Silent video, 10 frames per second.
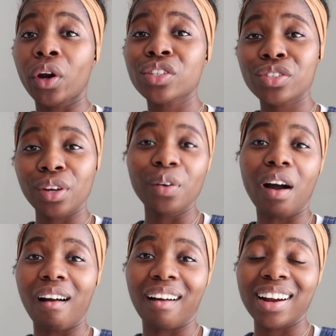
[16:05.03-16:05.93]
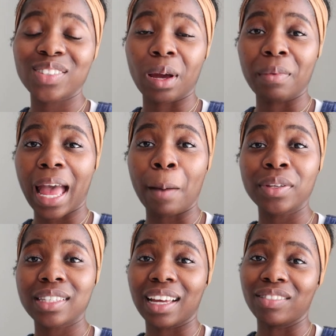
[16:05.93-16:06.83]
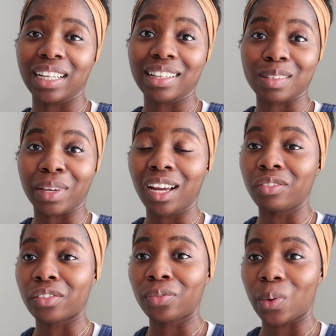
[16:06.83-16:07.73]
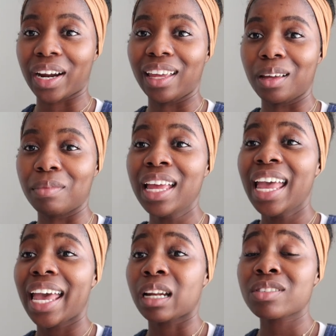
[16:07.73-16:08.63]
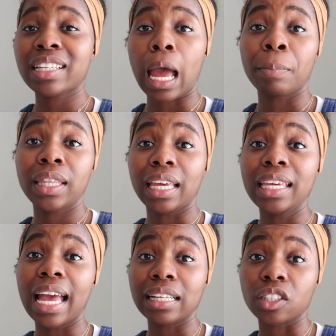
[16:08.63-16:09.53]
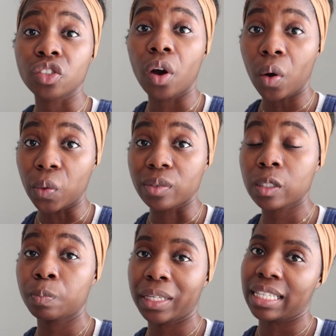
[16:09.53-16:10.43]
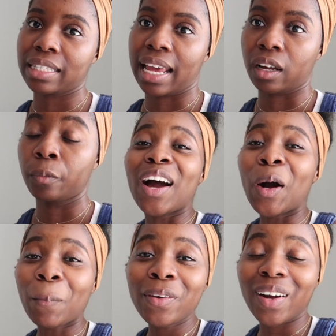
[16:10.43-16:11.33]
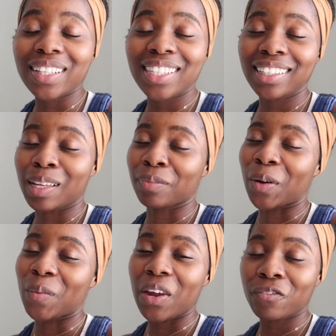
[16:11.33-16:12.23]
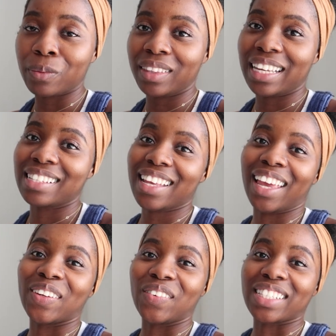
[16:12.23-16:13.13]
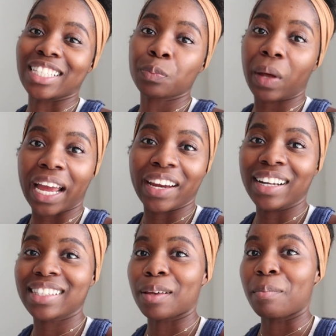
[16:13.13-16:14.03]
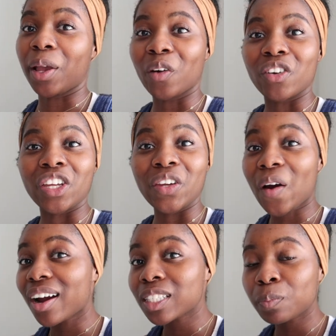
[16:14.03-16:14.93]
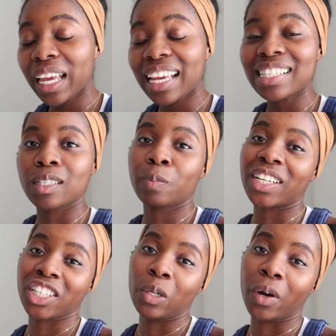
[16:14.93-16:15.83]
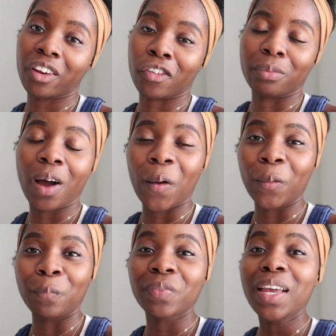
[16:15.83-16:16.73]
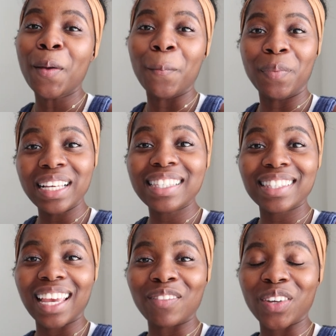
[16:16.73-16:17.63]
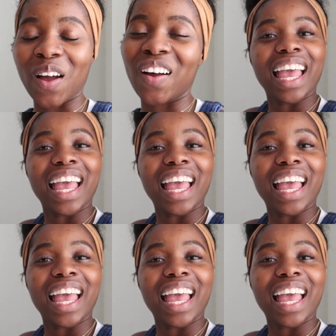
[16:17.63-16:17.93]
worked so hard, so I'm happy to have done this makeover for him, and I'm just happy that he has his own space now. I hope you all took something away from this and was inspired to make over your space, especially working from home. Be safe, y'all,